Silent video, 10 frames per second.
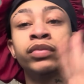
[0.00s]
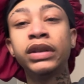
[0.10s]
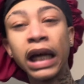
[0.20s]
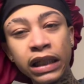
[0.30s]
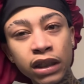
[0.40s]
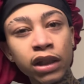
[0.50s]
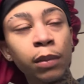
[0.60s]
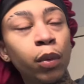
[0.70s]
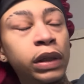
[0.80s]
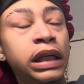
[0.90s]
Technically, the
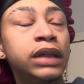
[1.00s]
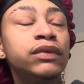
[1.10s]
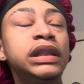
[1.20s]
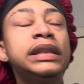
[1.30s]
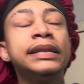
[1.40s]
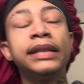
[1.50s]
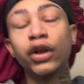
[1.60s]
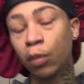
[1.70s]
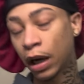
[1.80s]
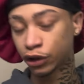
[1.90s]
boy didn't really
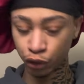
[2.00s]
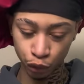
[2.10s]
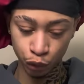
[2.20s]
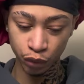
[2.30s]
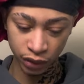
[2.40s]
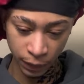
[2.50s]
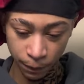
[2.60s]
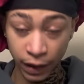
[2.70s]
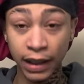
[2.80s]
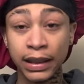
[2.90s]
steal my shoes
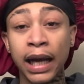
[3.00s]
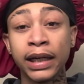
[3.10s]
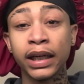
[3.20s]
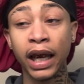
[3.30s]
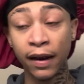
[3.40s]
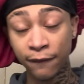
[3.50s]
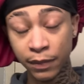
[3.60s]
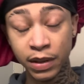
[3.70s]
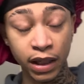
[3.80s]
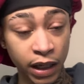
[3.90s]
because I gave them
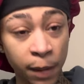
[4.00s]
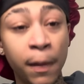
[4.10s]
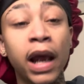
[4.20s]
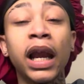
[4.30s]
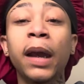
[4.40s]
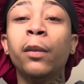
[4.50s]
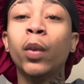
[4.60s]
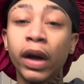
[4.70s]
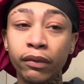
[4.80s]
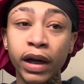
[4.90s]
to him and let him
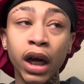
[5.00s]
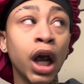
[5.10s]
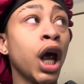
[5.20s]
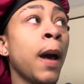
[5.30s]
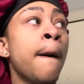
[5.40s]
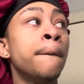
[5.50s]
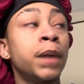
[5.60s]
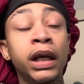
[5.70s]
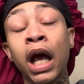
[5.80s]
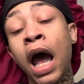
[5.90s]
wear it.
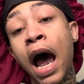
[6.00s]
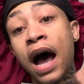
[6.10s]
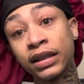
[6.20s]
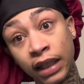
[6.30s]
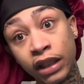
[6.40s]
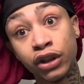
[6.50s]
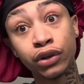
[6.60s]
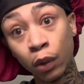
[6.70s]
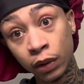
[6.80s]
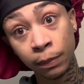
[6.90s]
But I say he
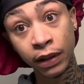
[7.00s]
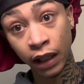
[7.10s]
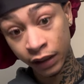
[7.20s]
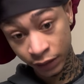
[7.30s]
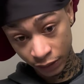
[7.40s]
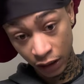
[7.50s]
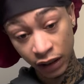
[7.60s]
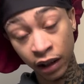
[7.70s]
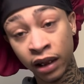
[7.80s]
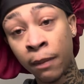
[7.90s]
stole them because
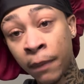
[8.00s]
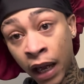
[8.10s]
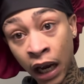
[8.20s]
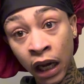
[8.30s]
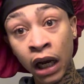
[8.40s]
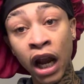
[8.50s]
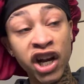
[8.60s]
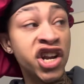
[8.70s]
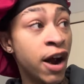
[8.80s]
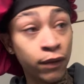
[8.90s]
the man
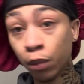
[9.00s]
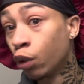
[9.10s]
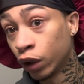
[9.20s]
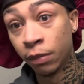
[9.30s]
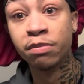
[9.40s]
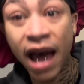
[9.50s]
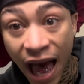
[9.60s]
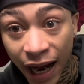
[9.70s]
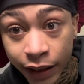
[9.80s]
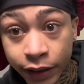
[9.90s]
never brought them back.